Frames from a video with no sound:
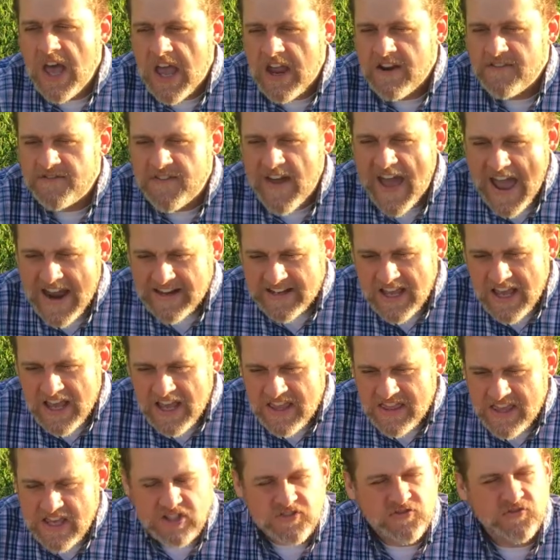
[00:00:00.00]
In fact,
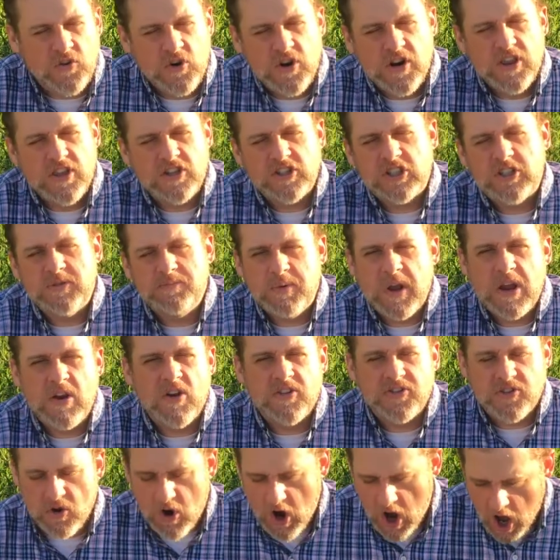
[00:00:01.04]
these fruit of the
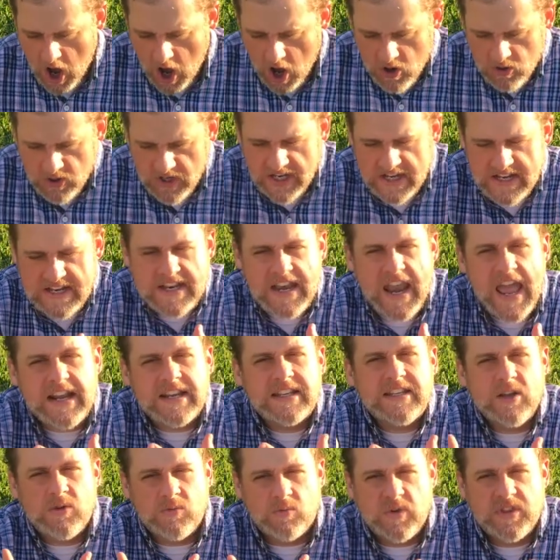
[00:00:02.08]
Spirit, they're all
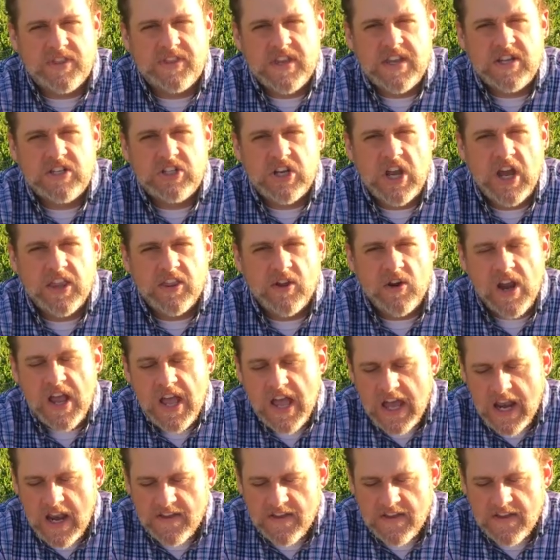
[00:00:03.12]
connected with each other.